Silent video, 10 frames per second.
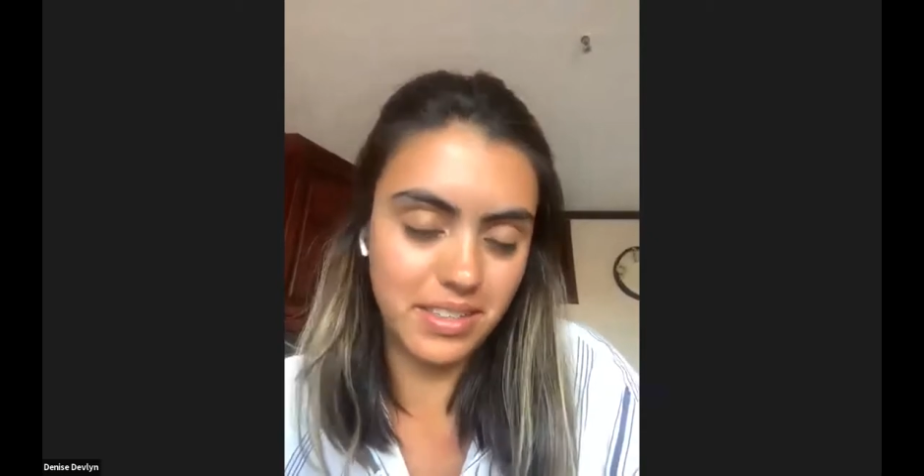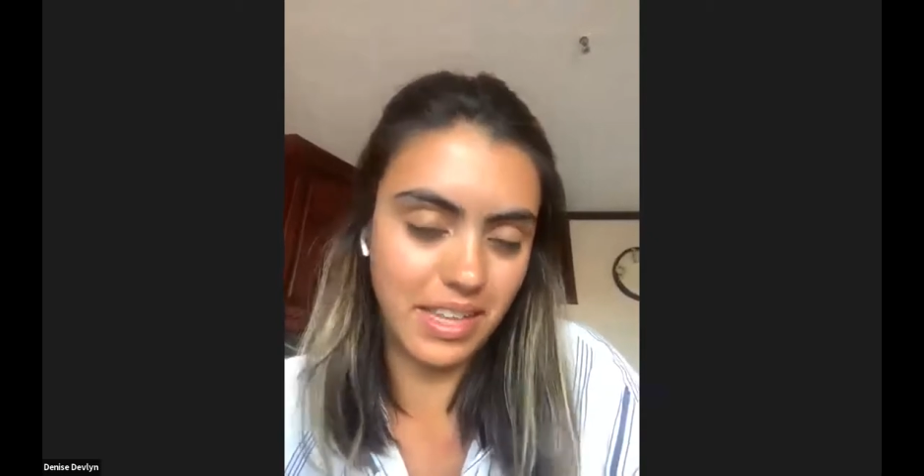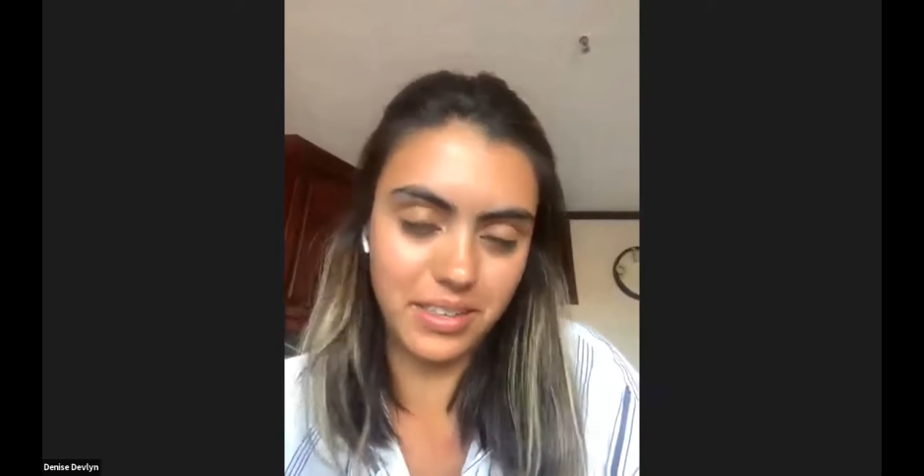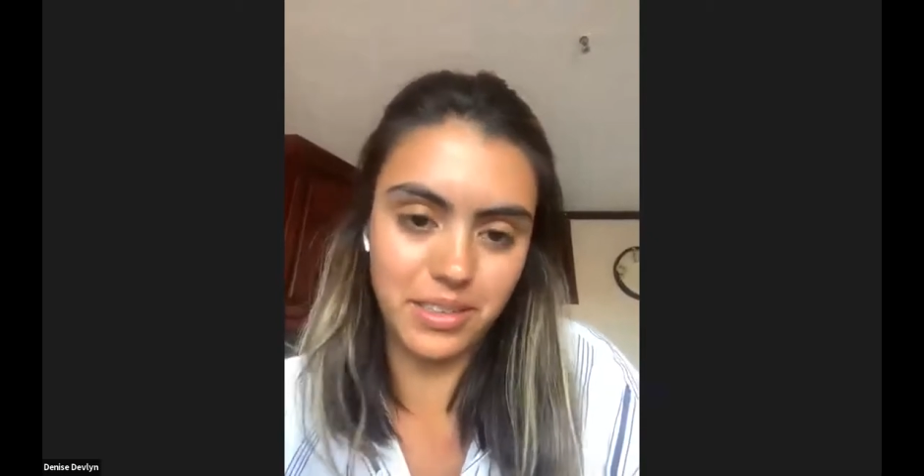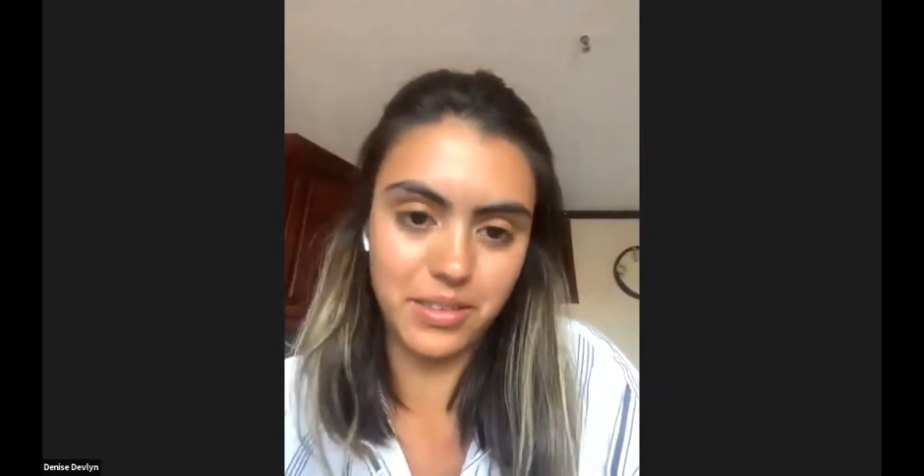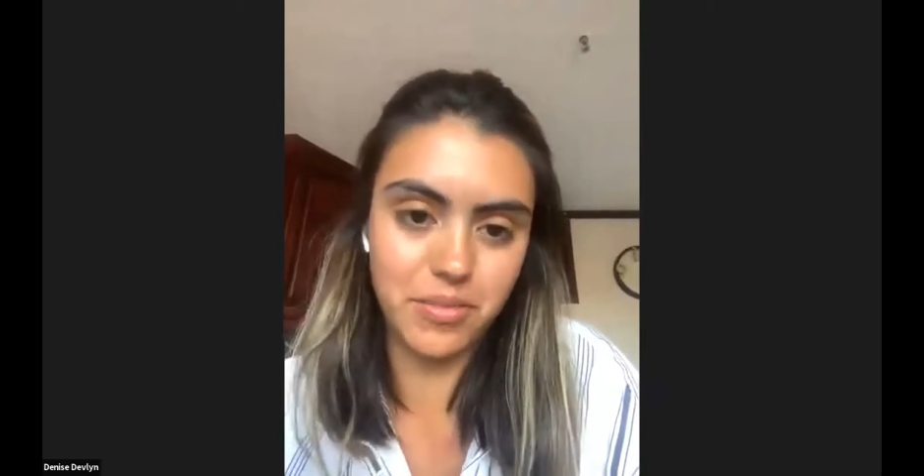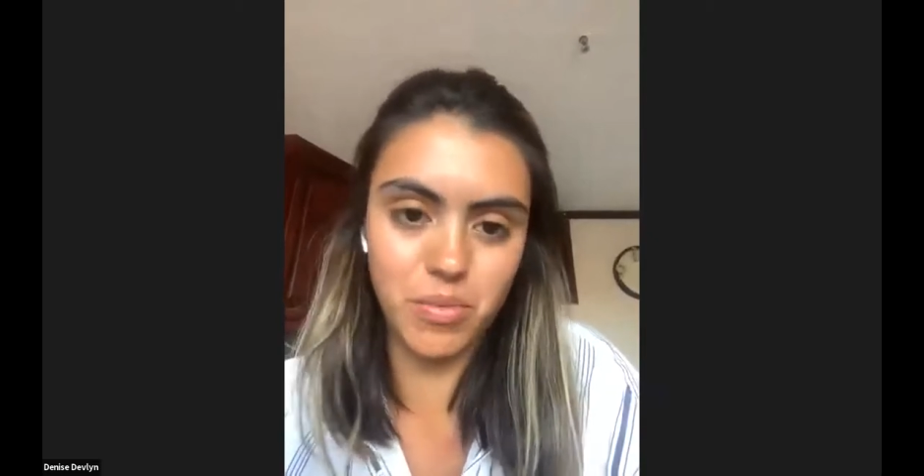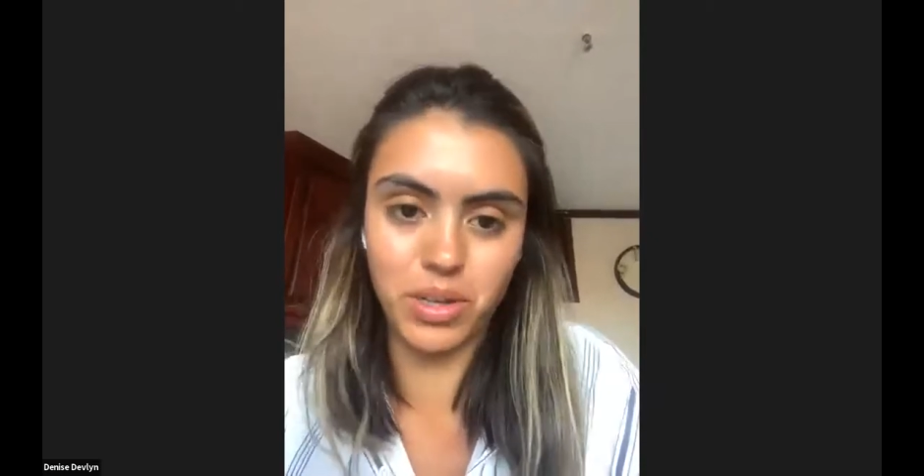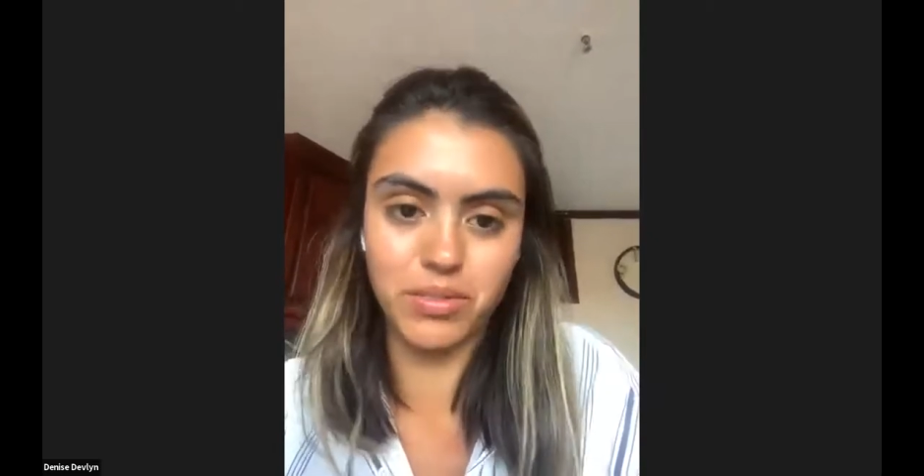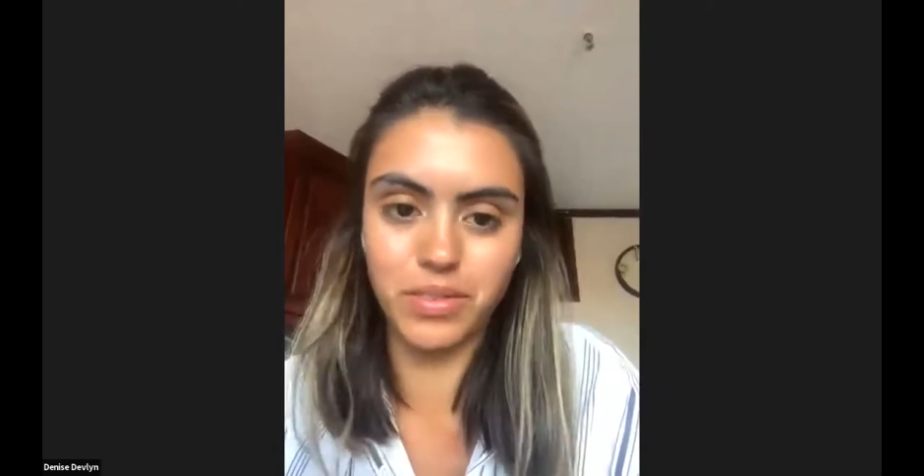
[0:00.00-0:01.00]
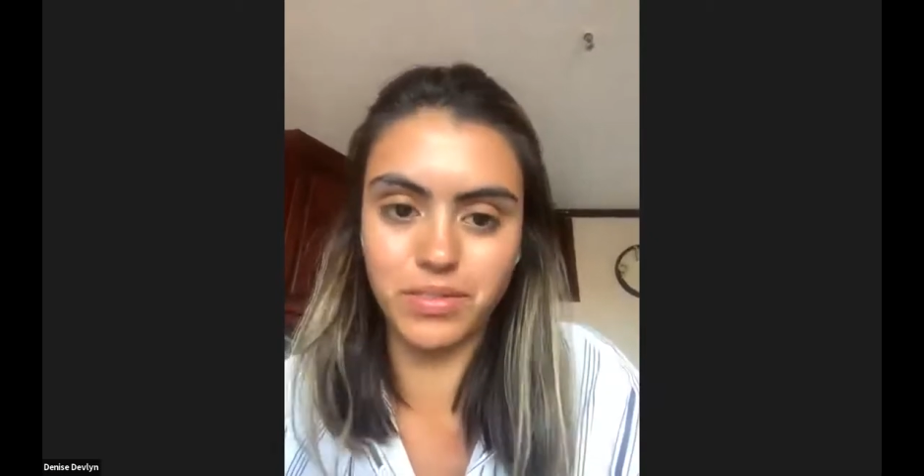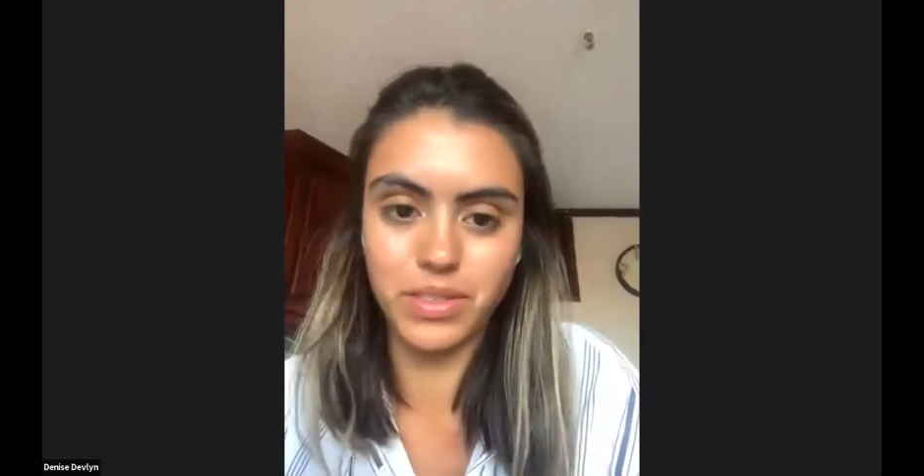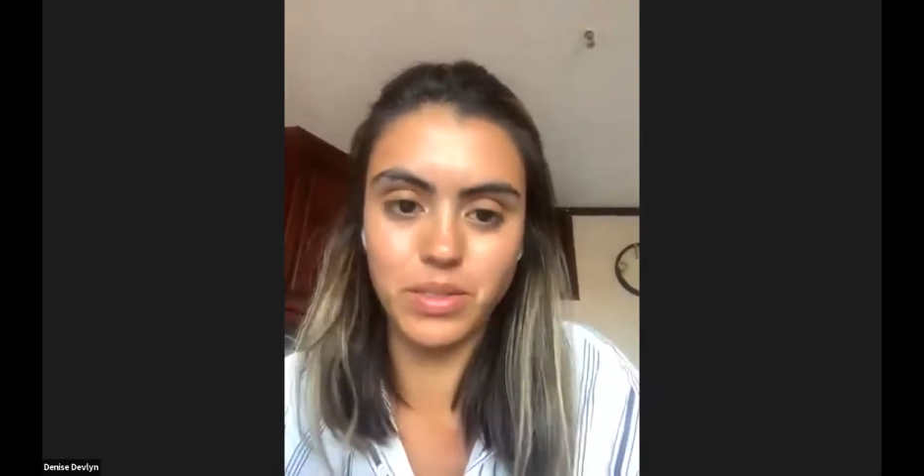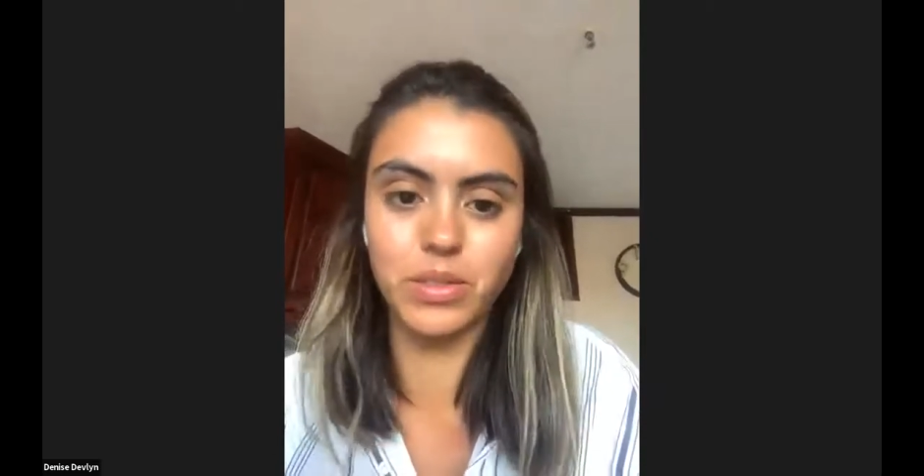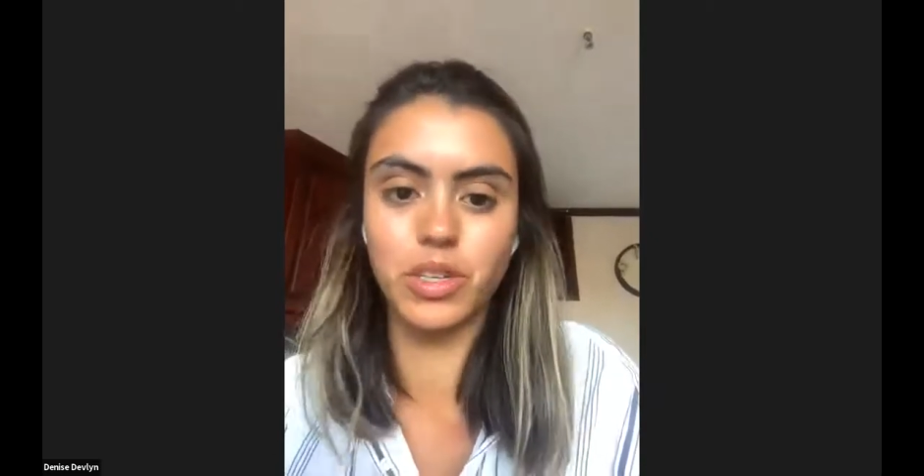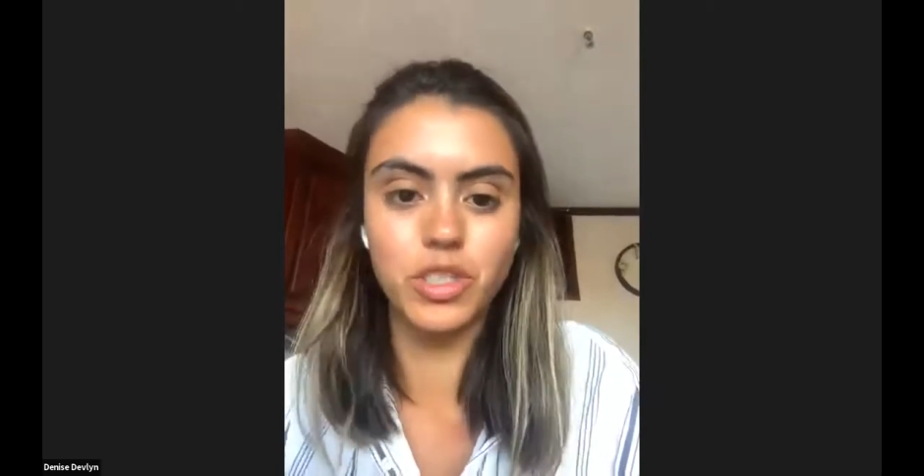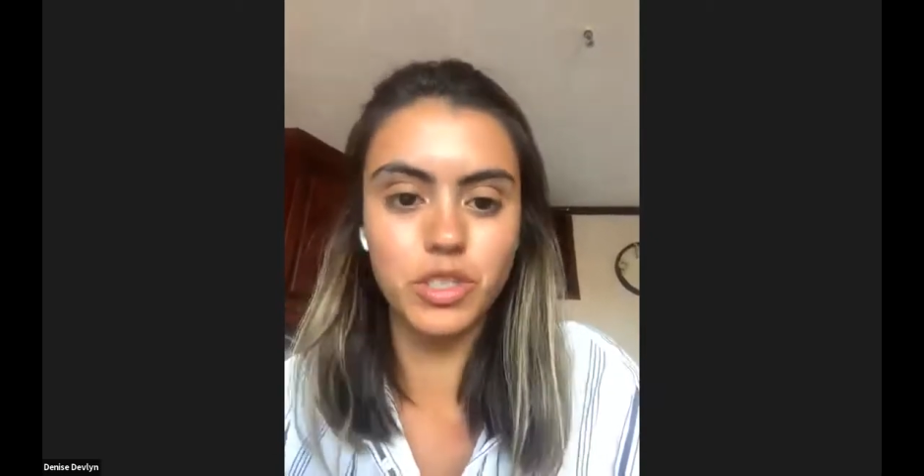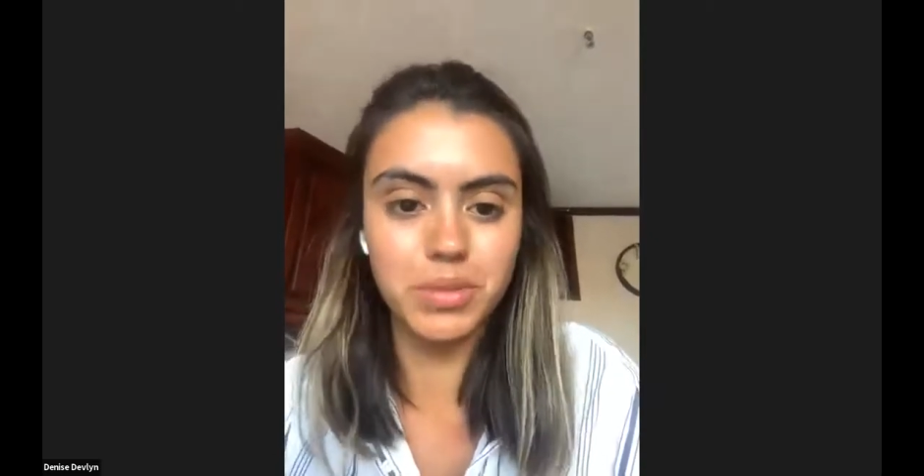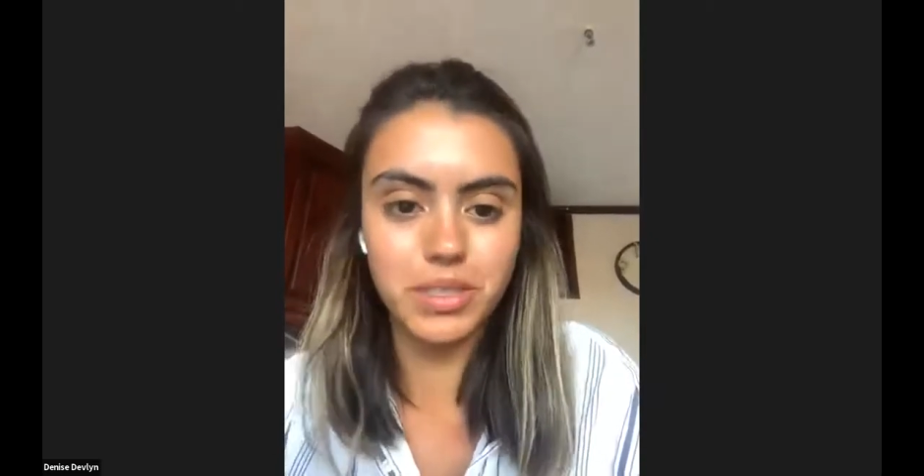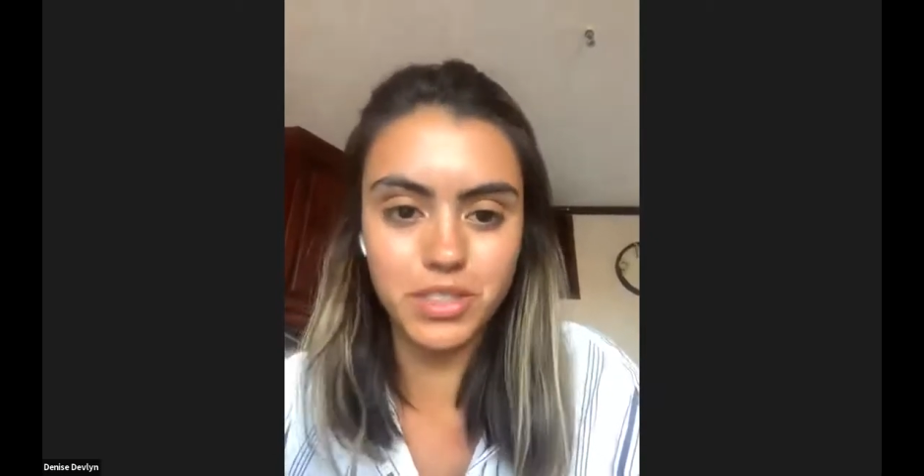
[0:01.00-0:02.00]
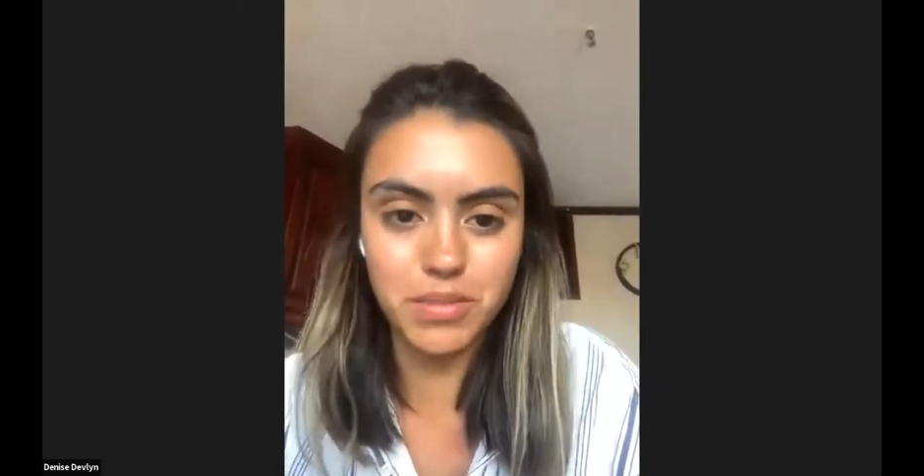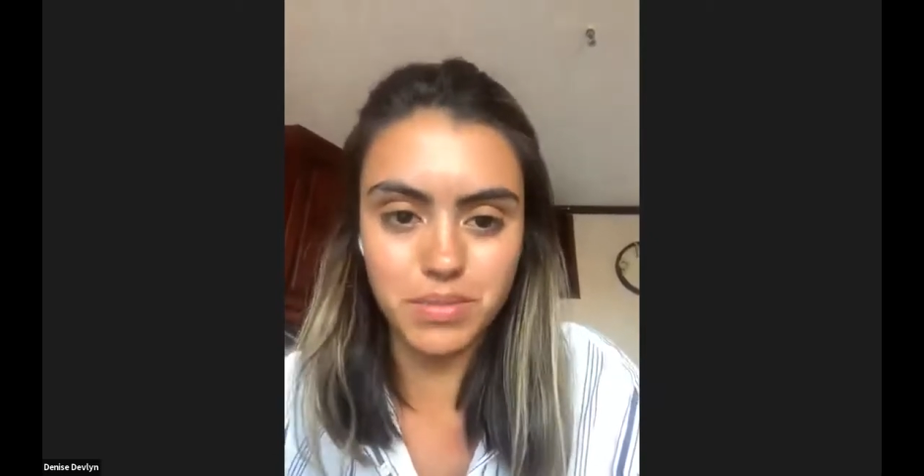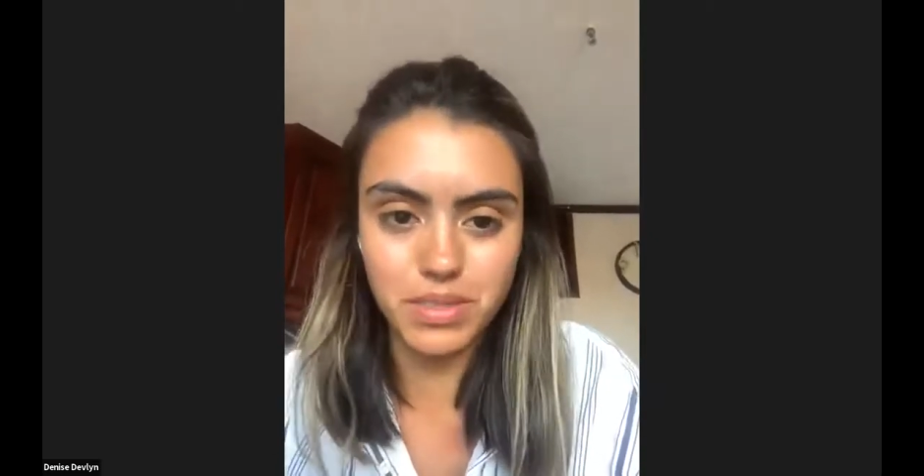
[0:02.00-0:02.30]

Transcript: that are more involved in social entrepreneurship